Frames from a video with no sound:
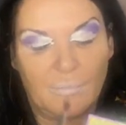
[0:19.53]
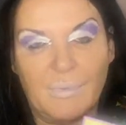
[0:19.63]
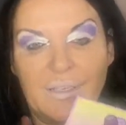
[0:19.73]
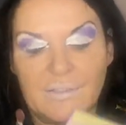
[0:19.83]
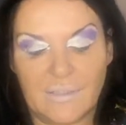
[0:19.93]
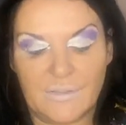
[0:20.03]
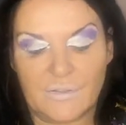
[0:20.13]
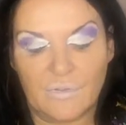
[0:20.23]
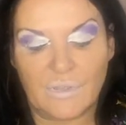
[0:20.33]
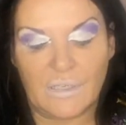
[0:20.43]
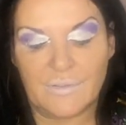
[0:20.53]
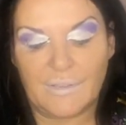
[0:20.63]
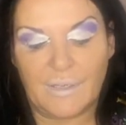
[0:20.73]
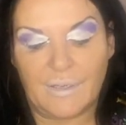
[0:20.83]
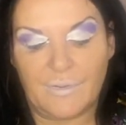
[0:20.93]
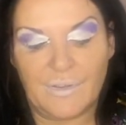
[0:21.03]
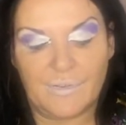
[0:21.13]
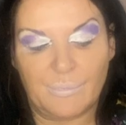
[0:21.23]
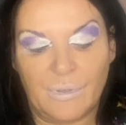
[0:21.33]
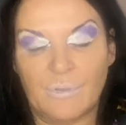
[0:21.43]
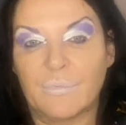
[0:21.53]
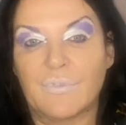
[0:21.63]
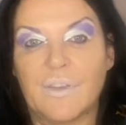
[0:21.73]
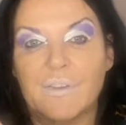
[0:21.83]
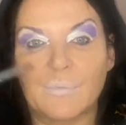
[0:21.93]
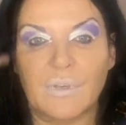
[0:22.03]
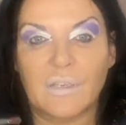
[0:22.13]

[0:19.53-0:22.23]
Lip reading: mixed these two colours here, this one with this one,